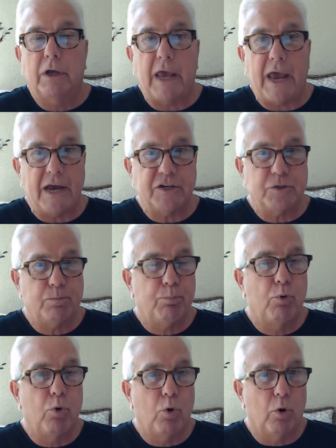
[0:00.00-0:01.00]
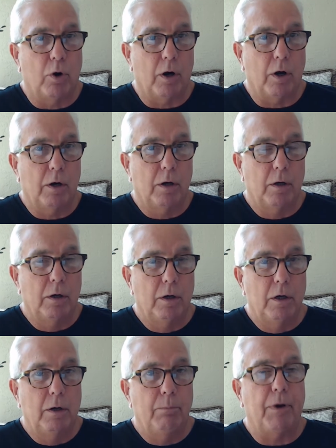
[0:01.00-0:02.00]
cash poor
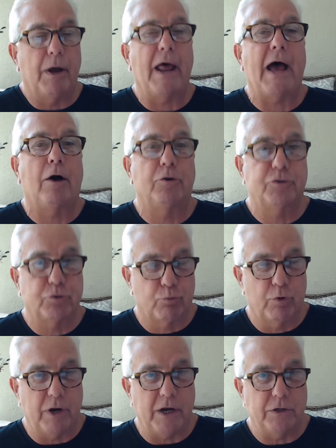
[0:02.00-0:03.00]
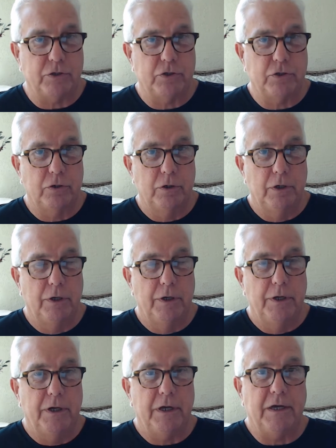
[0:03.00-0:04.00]
but house rich.
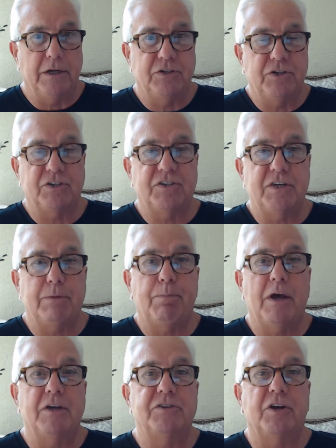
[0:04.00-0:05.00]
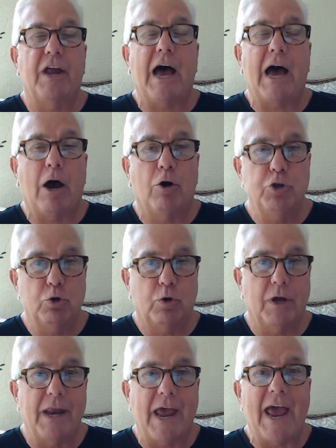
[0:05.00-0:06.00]
It just depends on how you
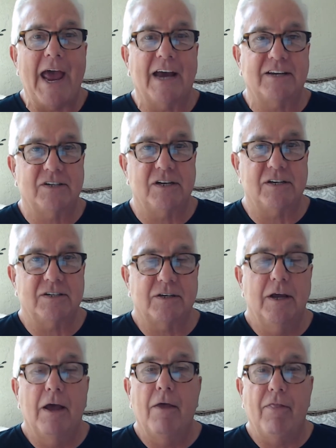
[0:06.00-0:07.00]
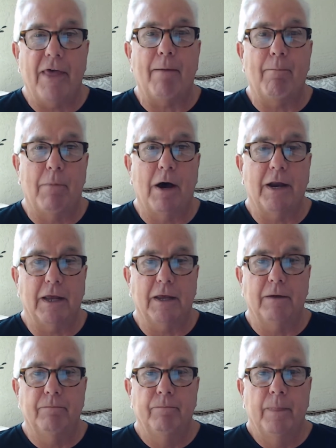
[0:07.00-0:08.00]
can access that
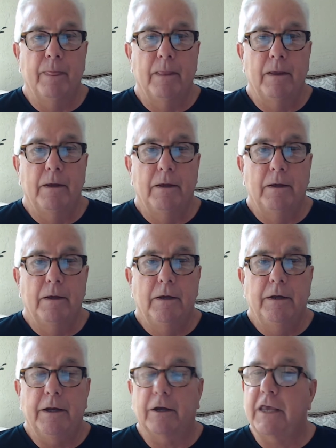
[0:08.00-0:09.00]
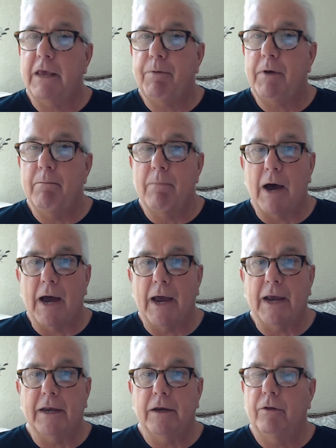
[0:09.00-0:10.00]
money. Now, keep in
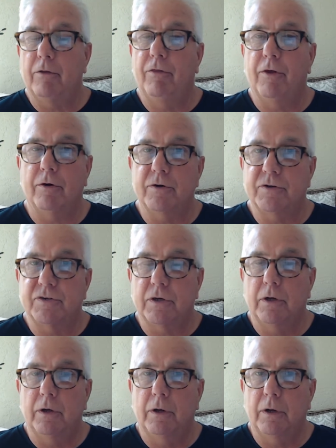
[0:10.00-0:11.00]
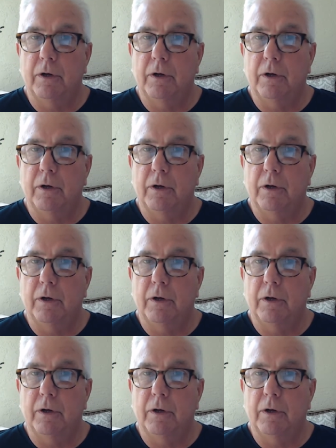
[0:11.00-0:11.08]
mind, there's